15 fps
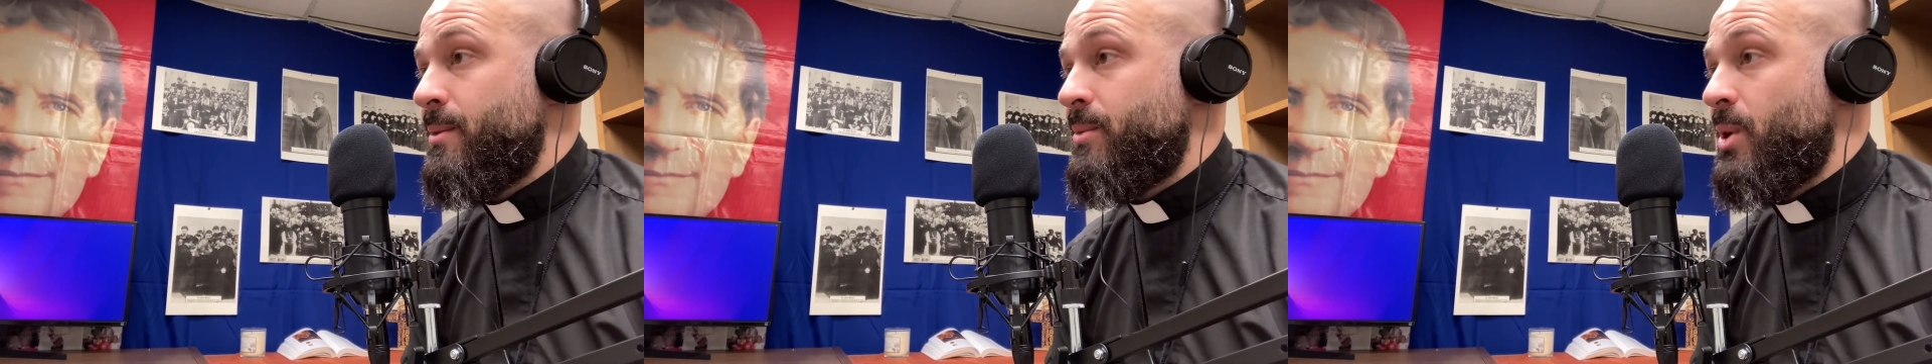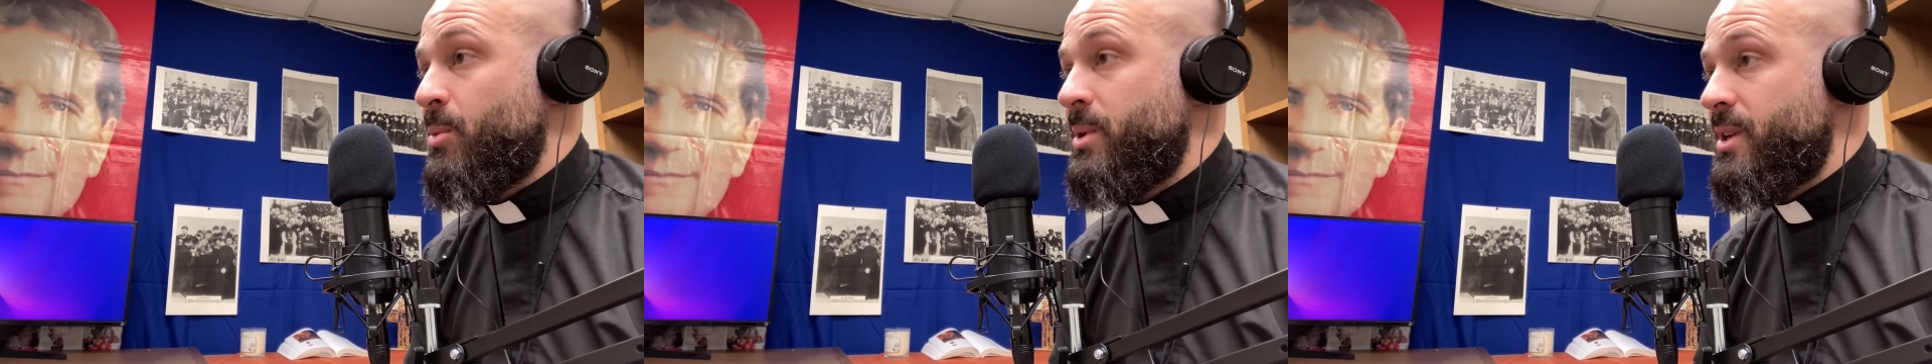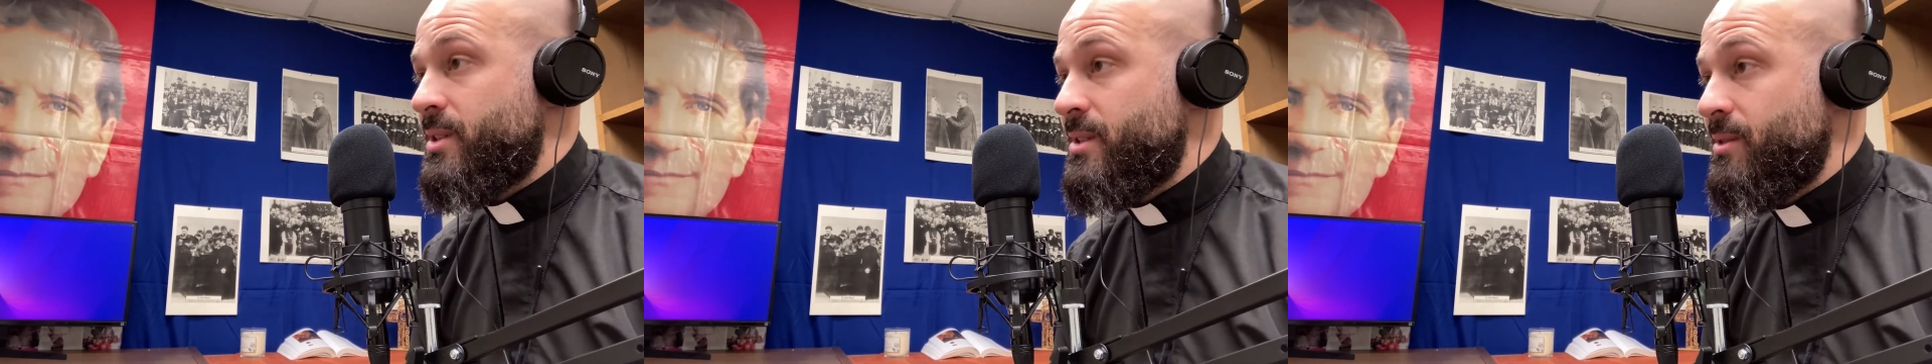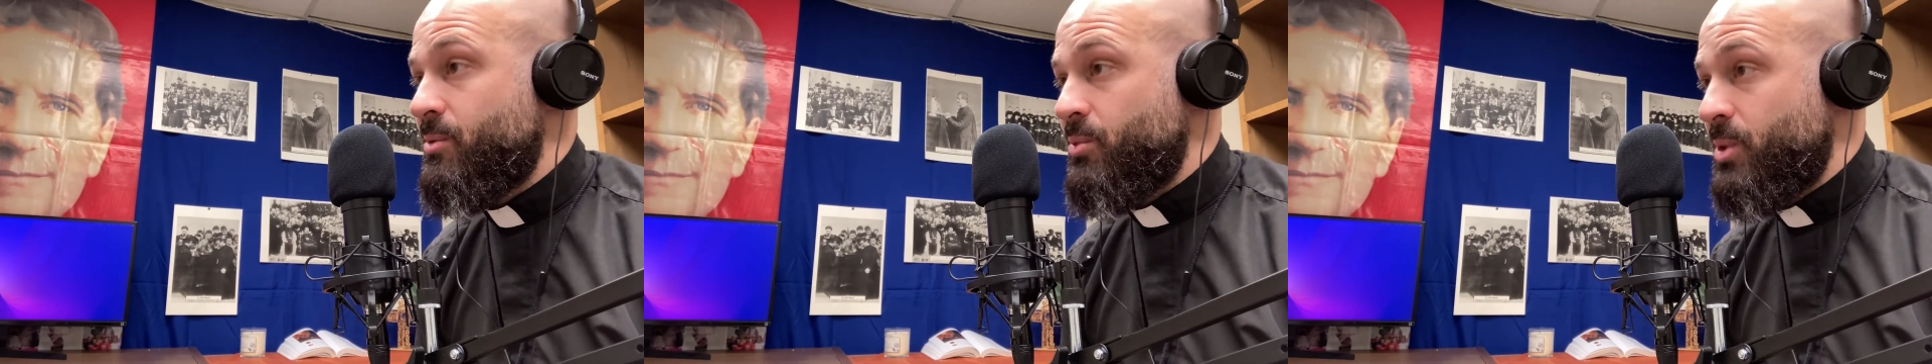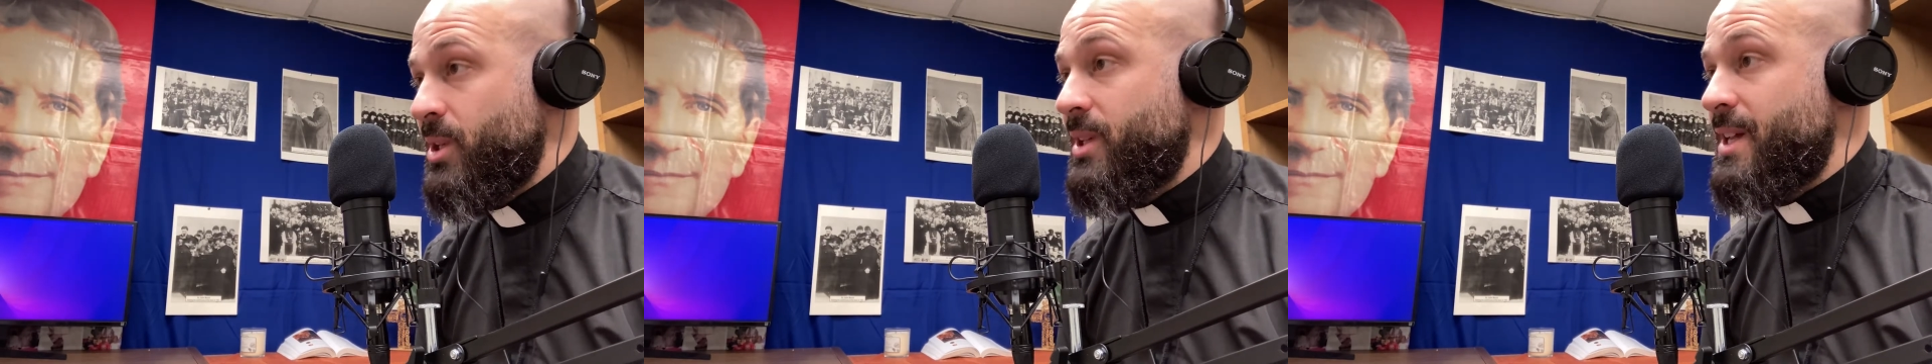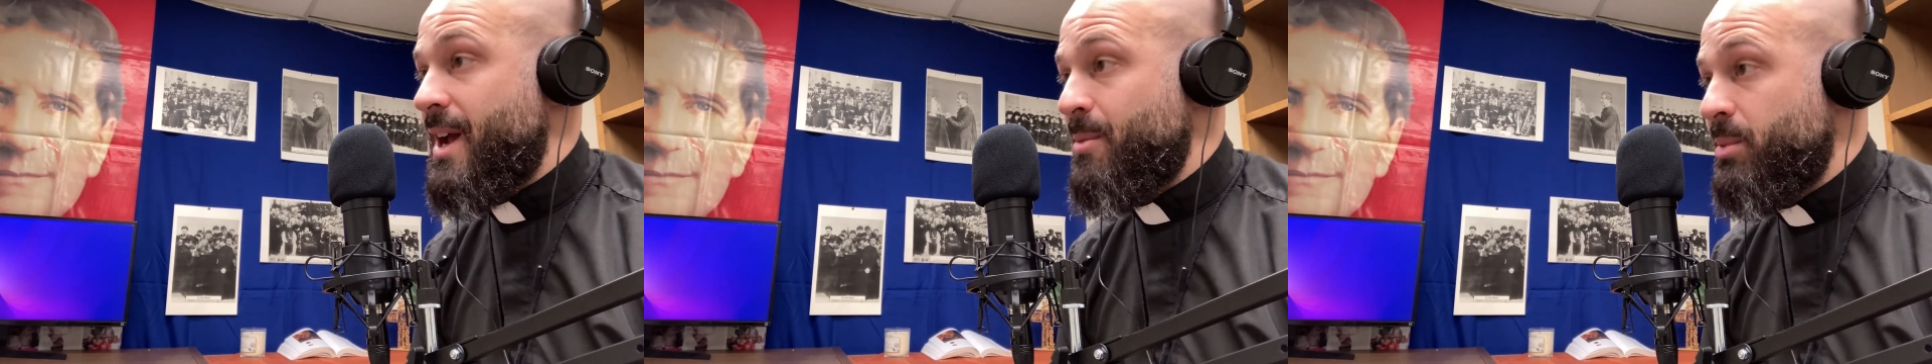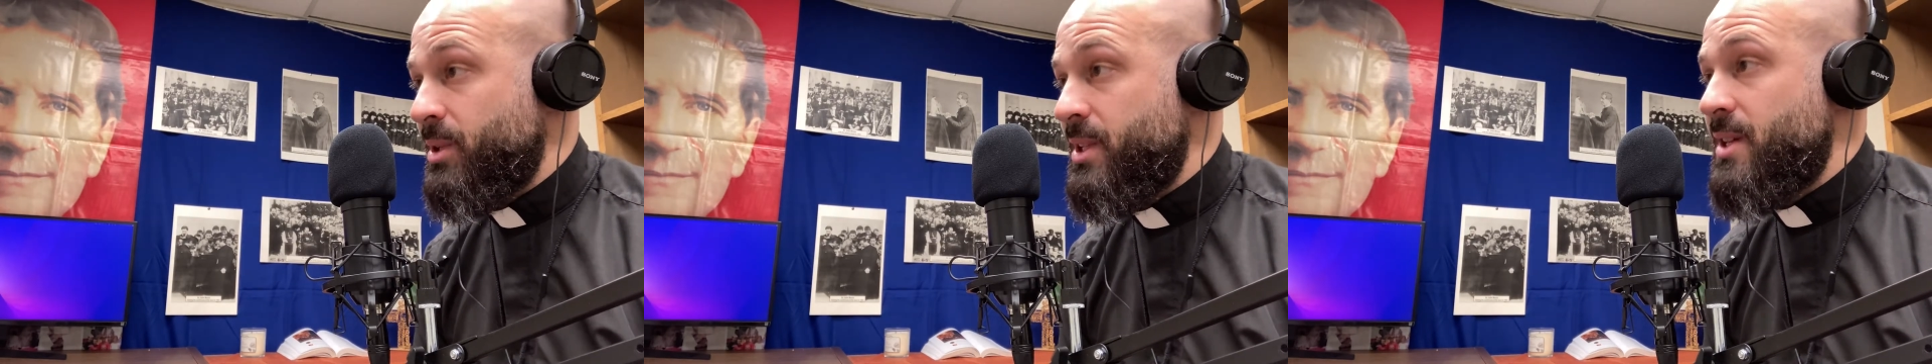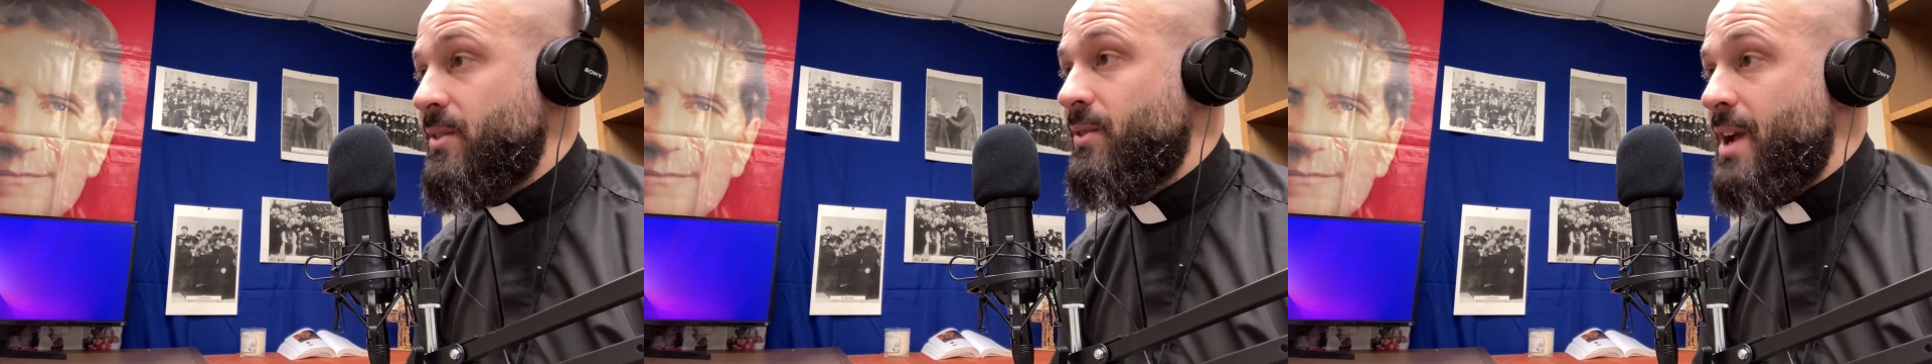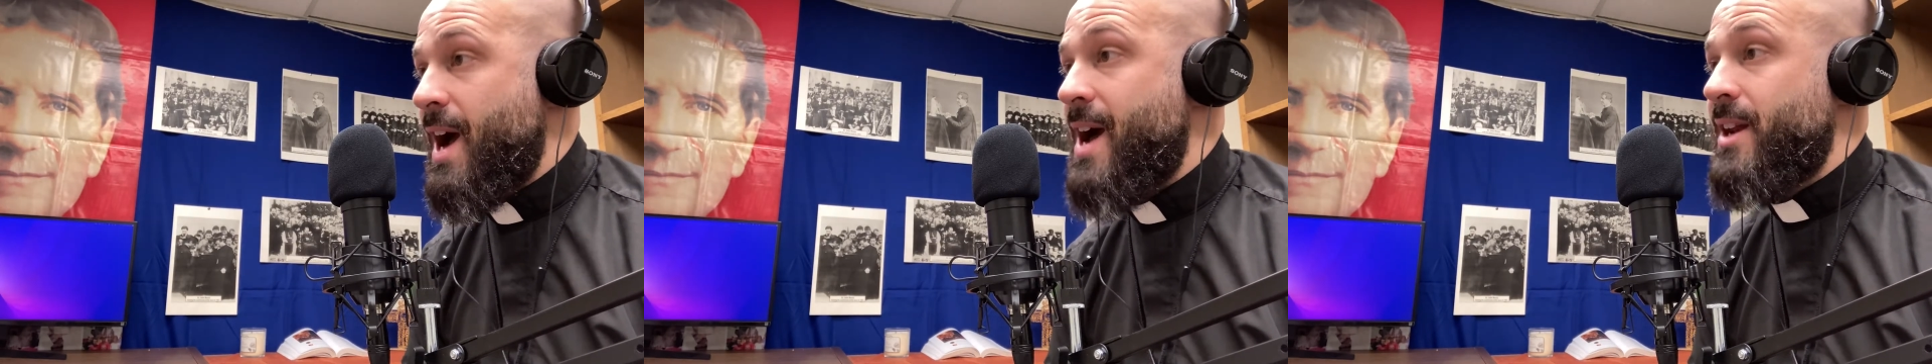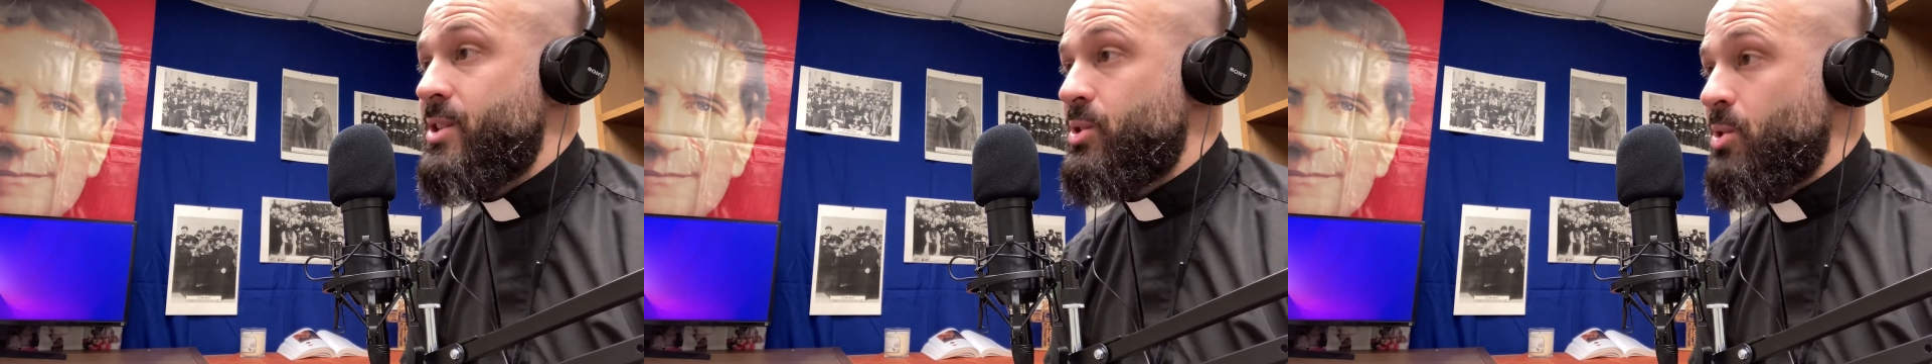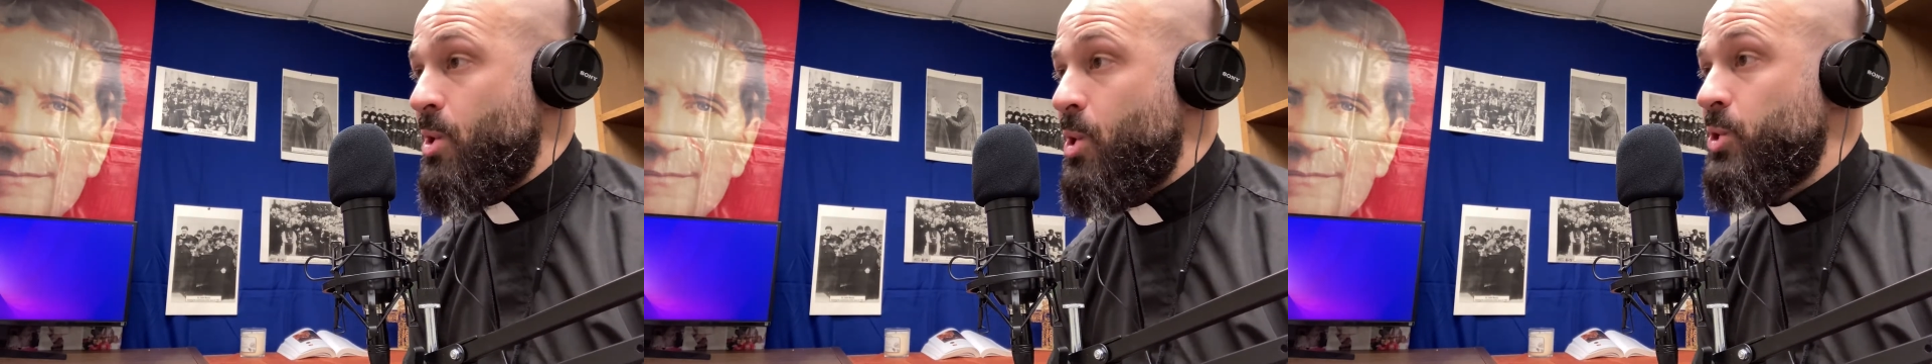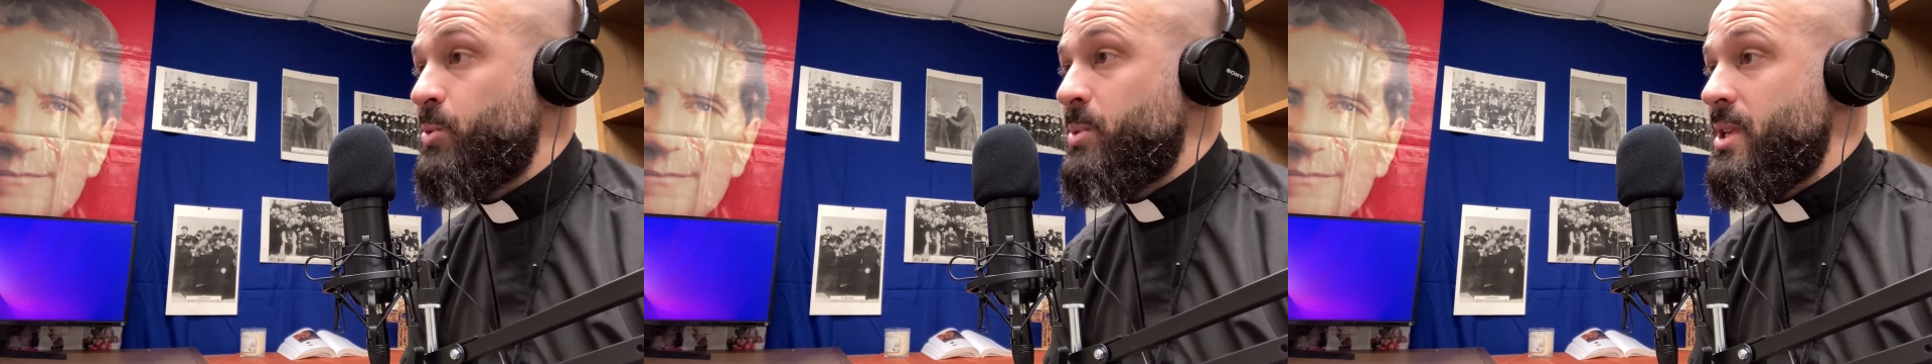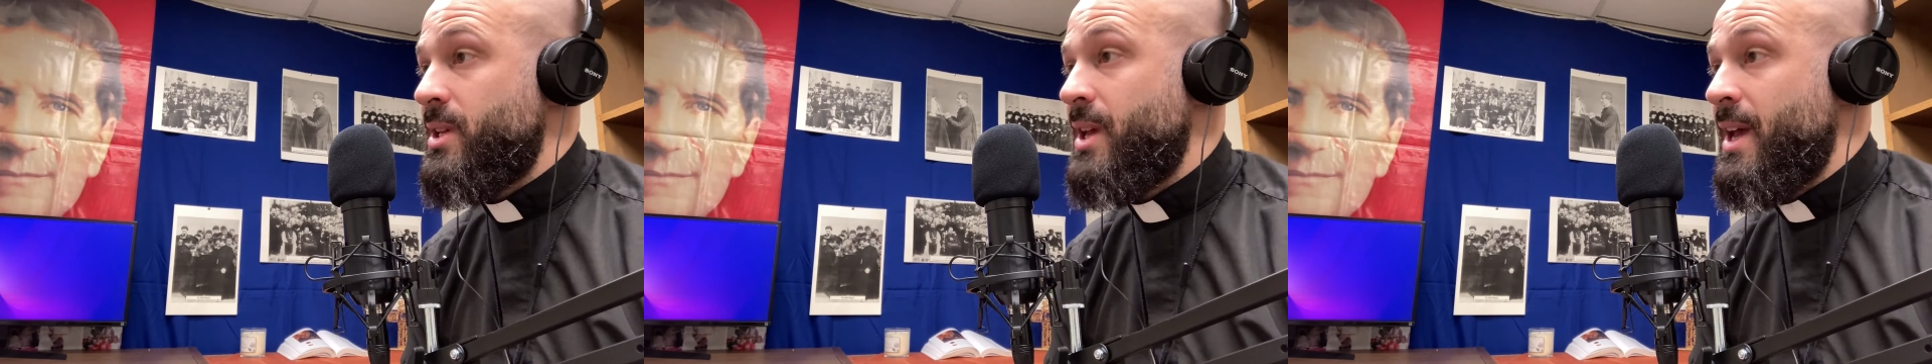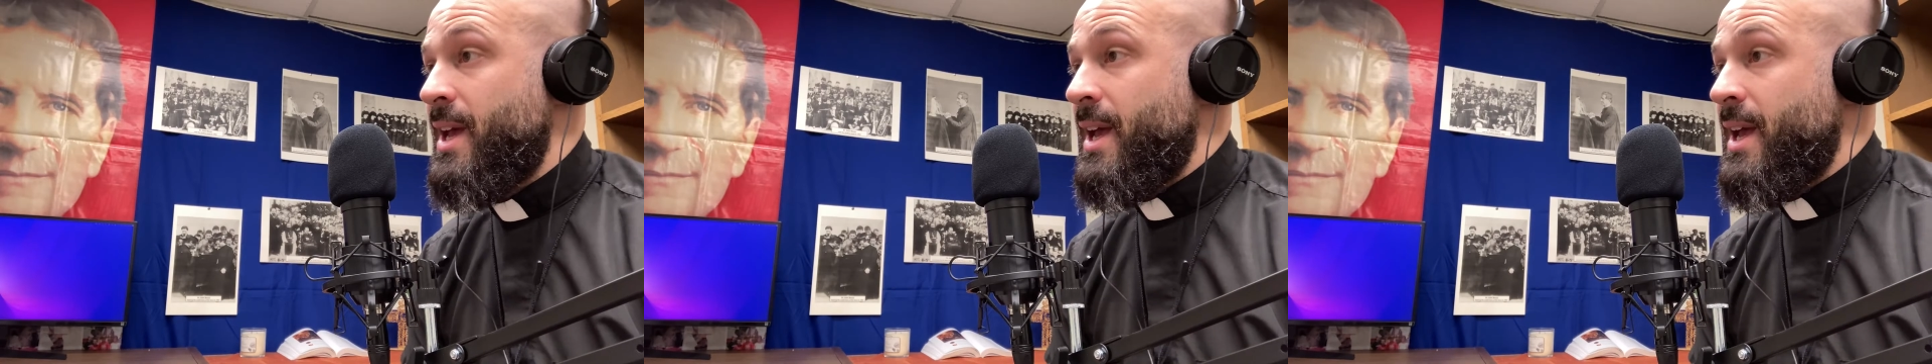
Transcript: no, because really I believe God has called me,